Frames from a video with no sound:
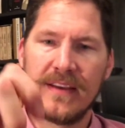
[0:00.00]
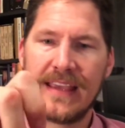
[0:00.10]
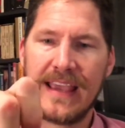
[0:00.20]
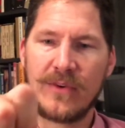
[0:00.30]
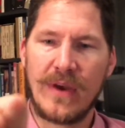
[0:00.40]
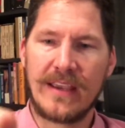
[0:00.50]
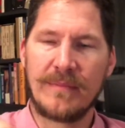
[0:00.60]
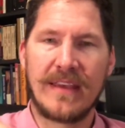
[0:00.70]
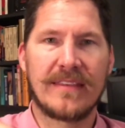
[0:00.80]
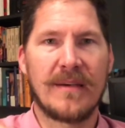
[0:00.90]
Can't quite get
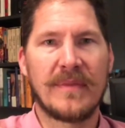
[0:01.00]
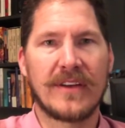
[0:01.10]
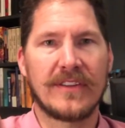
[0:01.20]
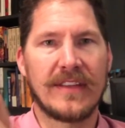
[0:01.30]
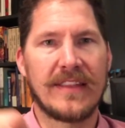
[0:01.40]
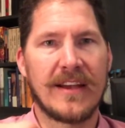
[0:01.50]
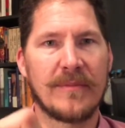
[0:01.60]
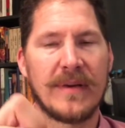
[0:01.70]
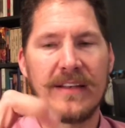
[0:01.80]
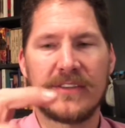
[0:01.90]
my thumb knuckle in there,
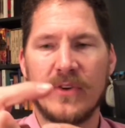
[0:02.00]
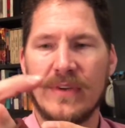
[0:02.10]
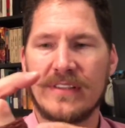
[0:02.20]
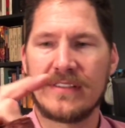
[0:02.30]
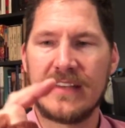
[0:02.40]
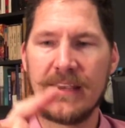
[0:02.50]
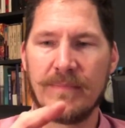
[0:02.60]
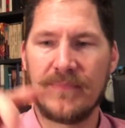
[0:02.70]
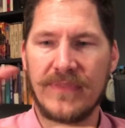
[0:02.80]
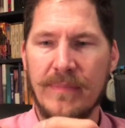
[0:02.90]
but 2 inches
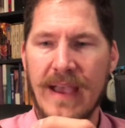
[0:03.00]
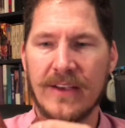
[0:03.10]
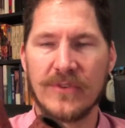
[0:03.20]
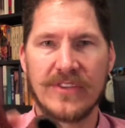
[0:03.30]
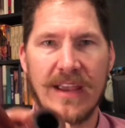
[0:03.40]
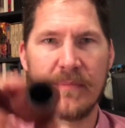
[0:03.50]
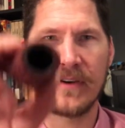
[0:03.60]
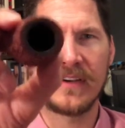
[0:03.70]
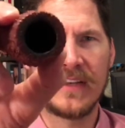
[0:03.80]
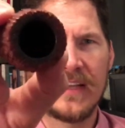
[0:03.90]
deep. Tobacco
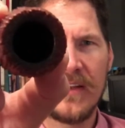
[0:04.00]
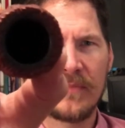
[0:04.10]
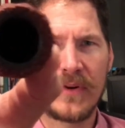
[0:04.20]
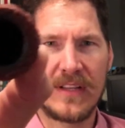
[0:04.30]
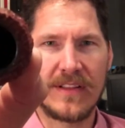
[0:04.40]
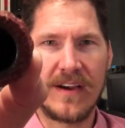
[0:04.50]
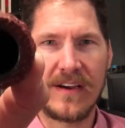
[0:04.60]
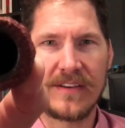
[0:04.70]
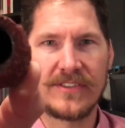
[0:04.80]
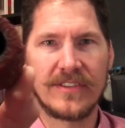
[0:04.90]
chamber, pretty
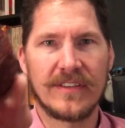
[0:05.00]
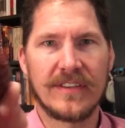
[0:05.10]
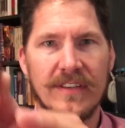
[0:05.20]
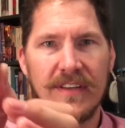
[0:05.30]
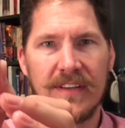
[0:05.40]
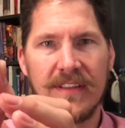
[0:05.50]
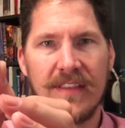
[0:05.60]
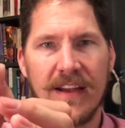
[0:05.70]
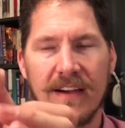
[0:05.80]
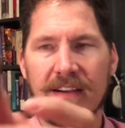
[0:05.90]
large
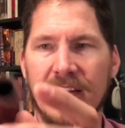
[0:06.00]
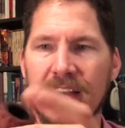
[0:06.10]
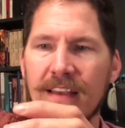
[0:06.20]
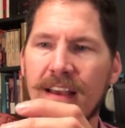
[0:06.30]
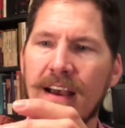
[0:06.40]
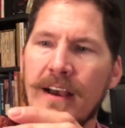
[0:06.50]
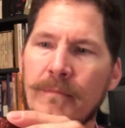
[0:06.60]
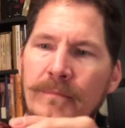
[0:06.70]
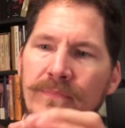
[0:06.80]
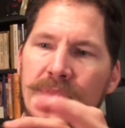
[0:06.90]
there.
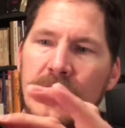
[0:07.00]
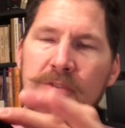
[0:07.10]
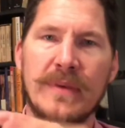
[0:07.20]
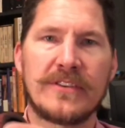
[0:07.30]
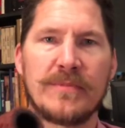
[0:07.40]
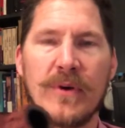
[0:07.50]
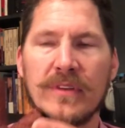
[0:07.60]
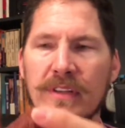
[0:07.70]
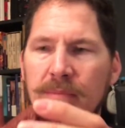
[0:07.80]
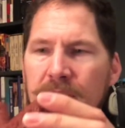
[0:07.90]
It's been
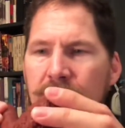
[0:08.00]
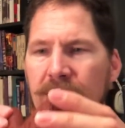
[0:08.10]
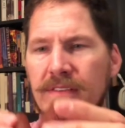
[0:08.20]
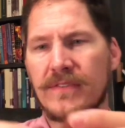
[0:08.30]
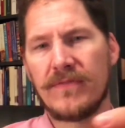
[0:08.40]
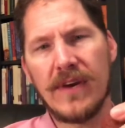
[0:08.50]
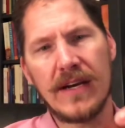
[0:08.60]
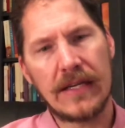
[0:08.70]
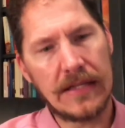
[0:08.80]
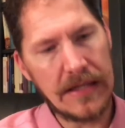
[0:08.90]
smoked a little bit, but it's
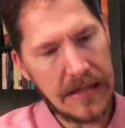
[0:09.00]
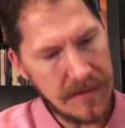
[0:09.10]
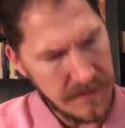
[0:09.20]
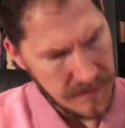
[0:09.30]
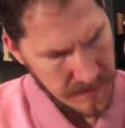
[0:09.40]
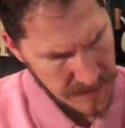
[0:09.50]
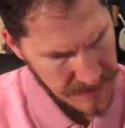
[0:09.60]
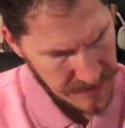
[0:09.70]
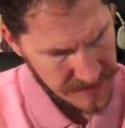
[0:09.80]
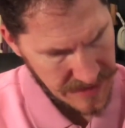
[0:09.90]
very clean
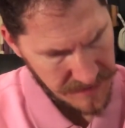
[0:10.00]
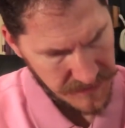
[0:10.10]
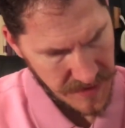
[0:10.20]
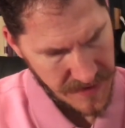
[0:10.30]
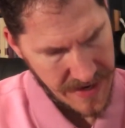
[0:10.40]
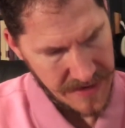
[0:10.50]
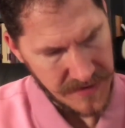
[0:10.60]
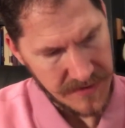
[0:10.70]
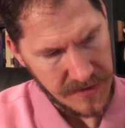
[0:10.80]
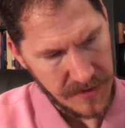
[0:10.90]
on the inside for all that,
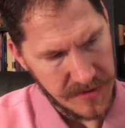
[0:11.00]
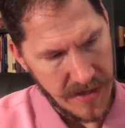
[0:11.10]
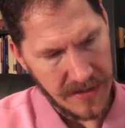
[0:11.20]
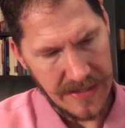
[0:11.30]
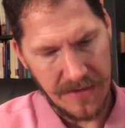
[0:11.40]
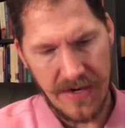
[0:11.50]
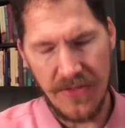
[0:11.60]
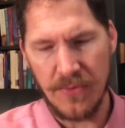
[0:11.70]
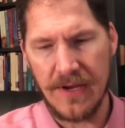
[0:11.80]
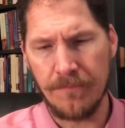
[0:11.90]
just a little darkening
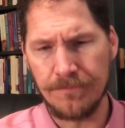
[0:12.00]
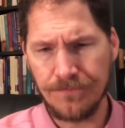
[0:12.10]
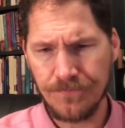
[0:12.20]
around the rim.